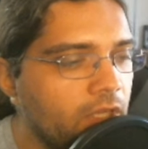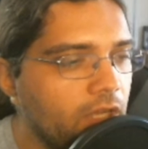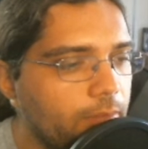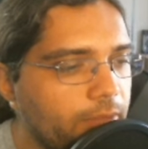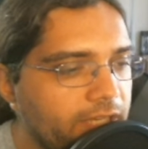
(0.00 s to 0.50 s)

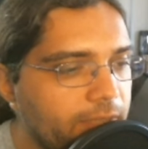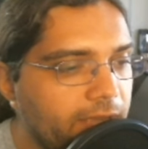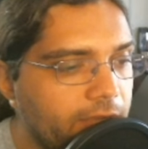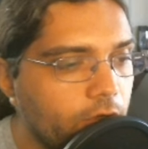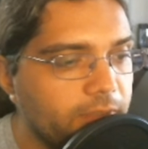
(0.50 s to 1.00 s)
Plenty of
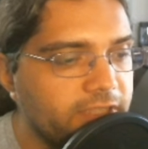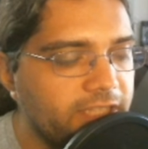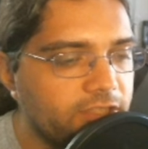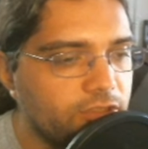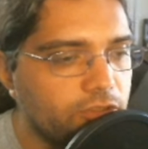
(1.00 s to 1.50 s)
back row
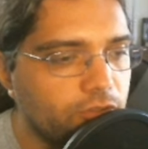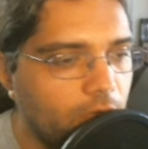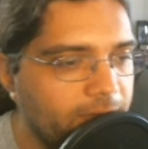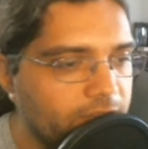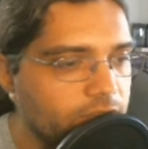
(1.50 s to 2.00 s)
protection to help
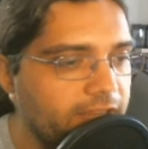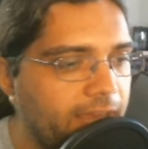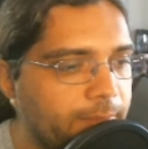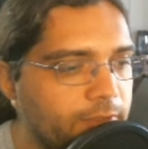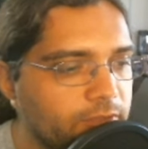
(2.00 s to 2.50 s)
make sure that
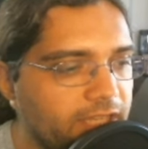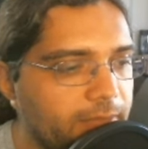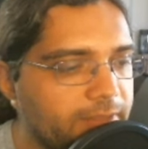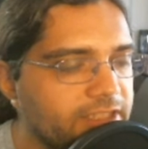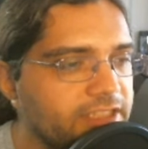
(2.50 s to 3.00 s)
happens with the
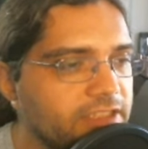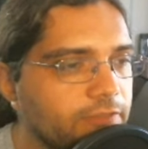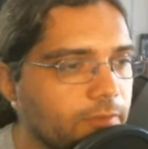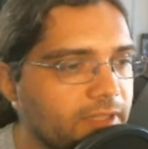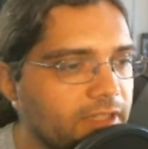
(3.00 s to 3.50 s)
MSTs and
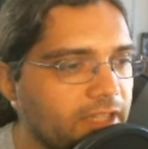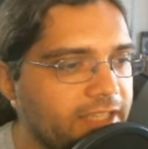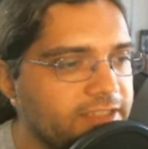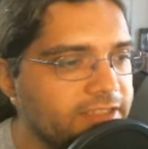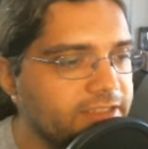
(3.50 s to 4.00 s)
Forbidden
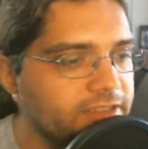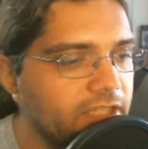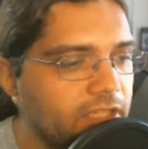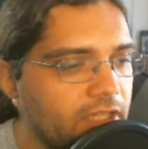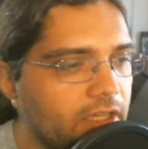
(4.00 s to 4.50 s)
Lances.
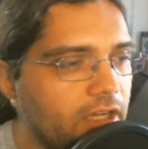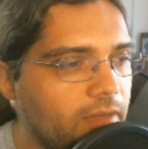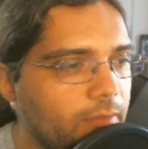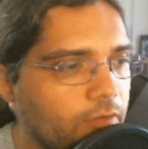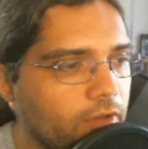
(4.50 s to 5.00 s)

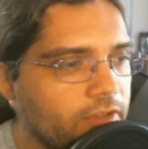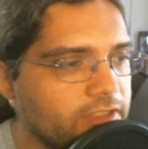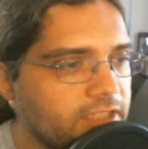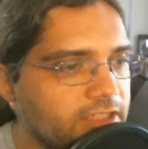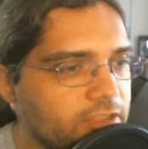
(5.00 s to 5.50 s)
Overall, this
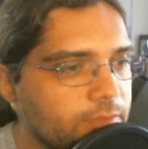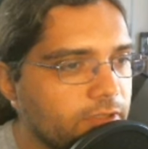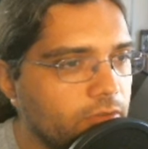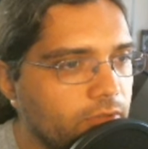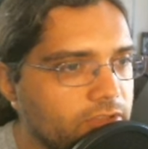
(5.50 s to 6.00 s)
deck is actually pretty
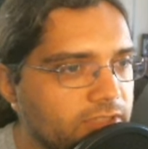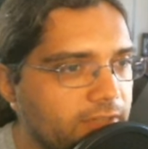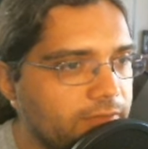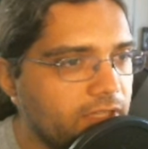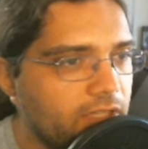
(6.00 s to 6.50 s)
cool. We also
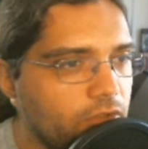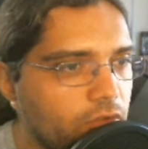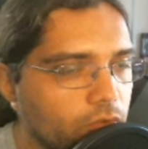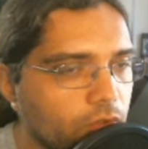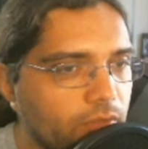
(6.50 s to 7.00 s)
have the new
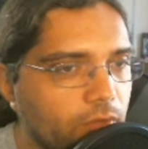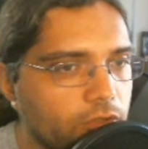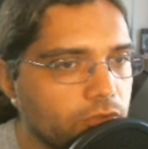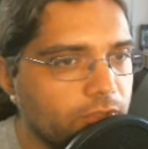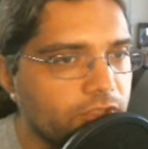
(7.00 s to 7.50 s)
Rudy
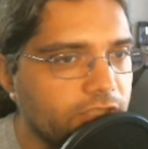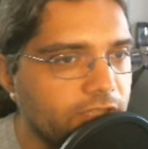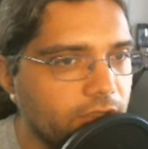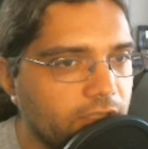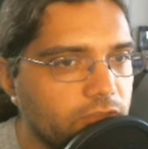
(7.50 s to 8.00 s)
Rose Witch in
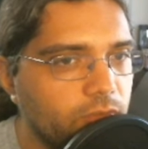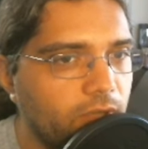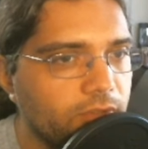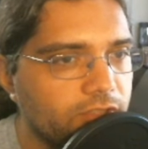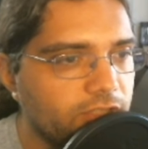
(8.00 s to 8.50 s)
here as well,
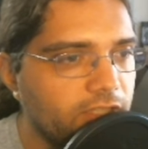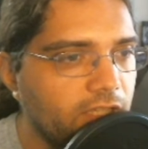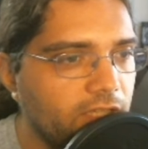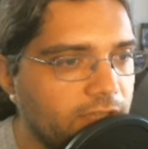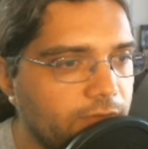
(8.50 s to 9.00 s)
which is going to
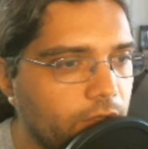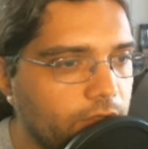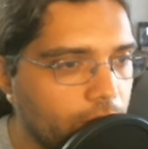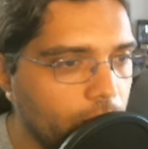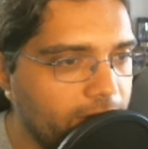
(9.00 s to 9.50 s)
give you
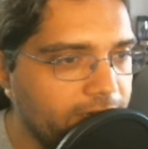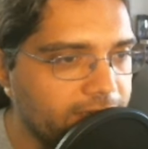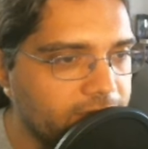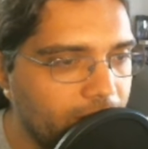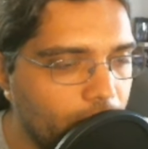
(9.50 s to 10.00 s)
another way to get
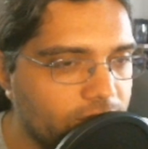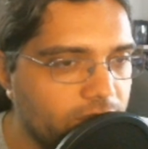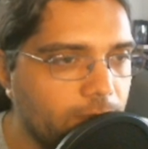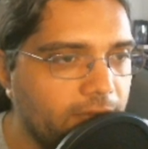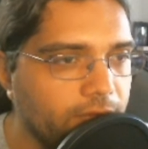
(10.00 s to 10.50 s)
to the Witch of the
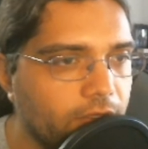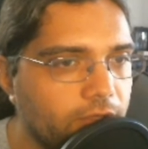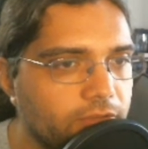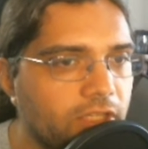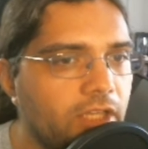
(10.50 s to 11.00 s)
Black
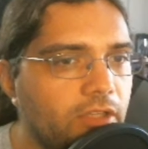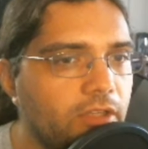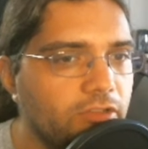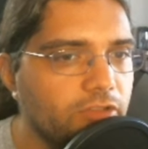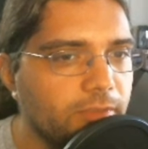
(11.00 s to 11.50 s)
Rose. You can
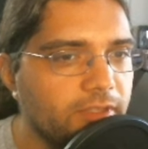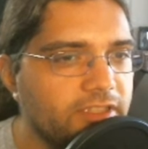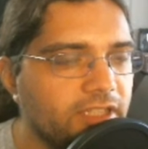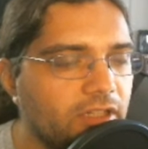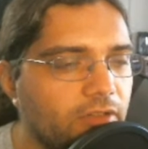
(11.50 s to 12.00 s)
tribute
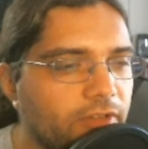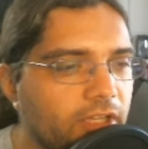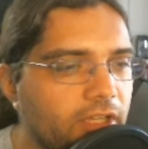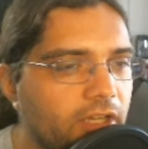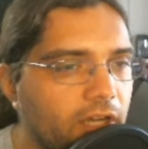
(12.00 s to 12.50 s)
itself,
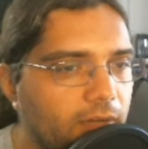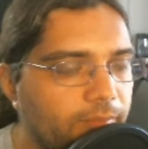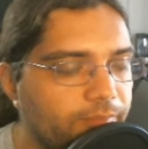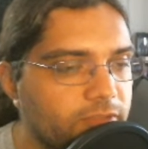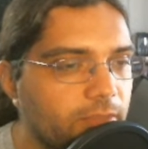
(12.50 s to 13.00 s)

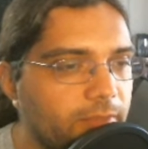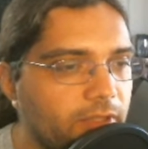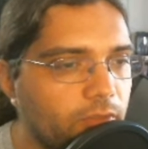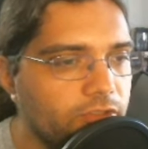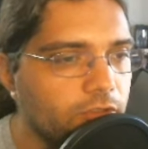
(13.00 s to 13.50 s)
summon the
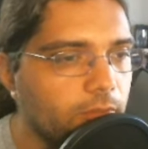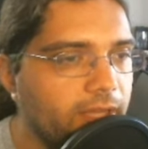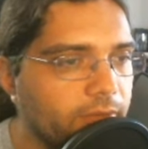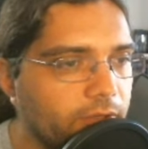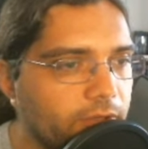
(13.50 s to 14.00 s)
Witch of the
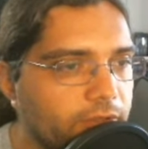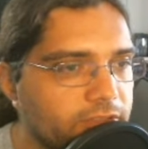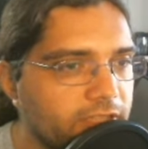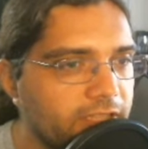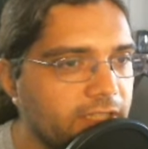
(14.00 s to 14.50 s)
Black Rose,
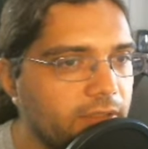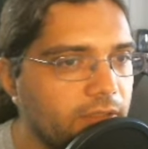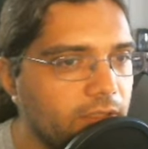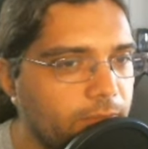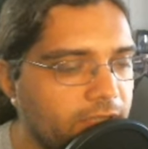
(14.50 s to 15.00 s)
and then
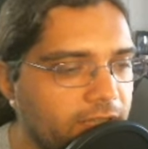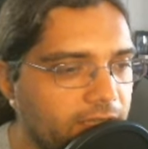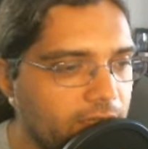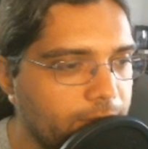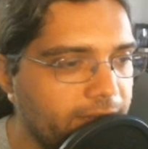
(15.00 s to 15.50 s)
you put
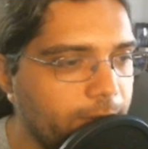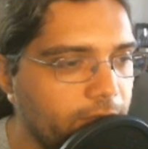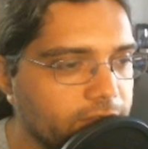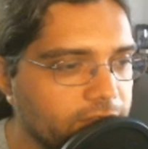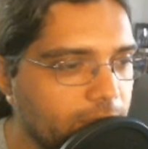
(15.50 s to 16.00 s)
a plant
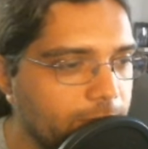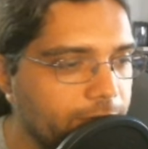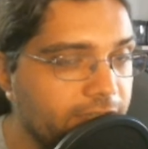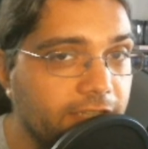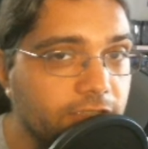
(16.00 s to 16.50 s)
monster on top of your
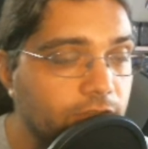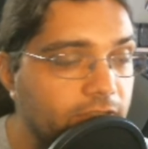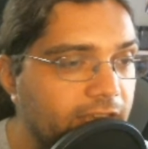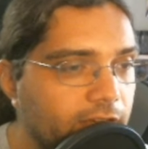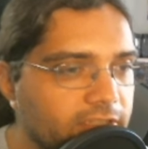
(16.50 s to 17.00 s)
deck, so you
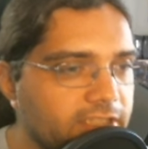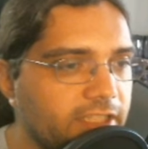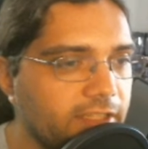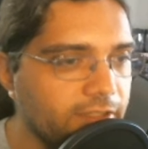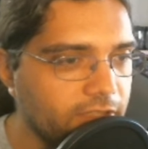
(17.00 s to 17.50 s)
guarantee
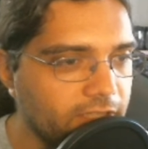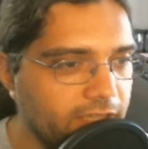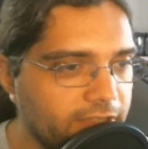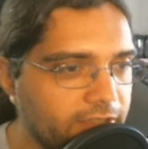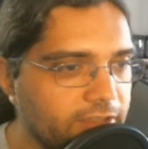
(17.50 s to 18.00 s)
that,
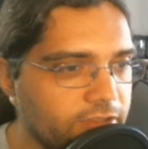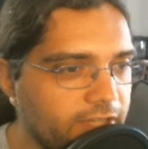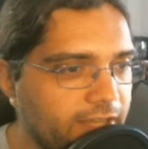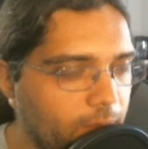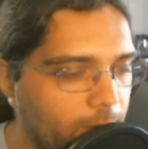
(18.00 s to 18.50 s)
again, that you're going to
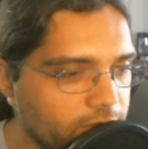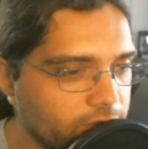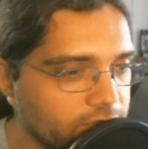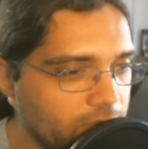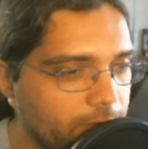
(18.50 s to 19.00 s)
have a monster on
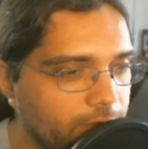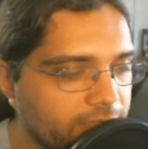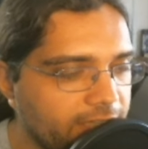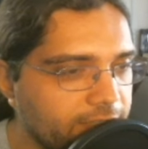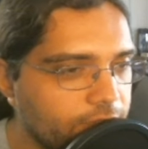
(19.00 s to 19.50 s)
top of your
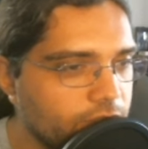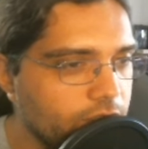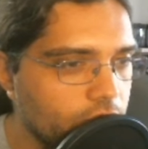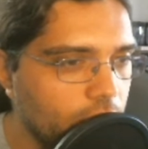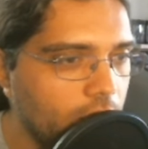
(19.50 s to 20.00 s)
deck that you're going to
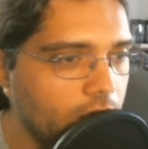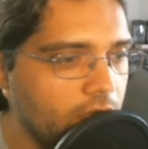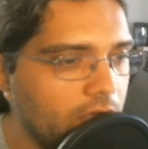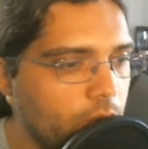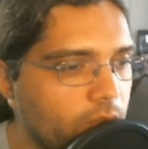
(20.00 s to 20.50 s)
draw
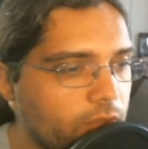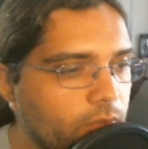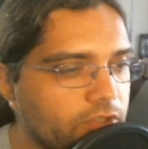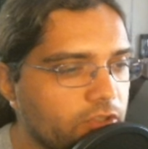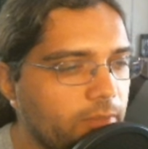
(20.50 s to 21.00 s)
with the
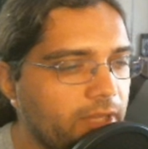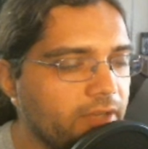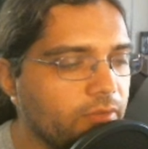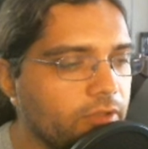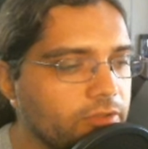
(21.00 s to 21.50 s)
Witch of the Black Rose.